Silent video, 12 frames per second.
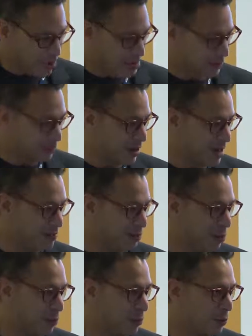reason
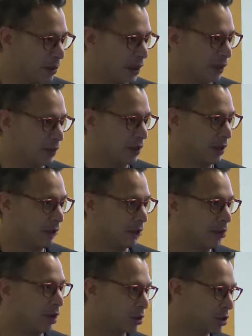people think
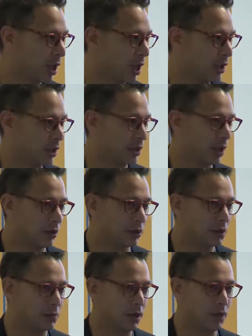that blockchain is going
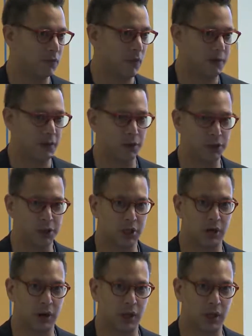to be
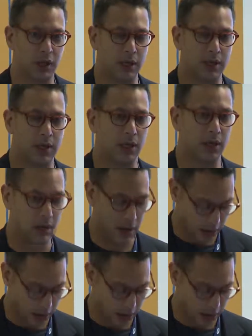revolutionary is that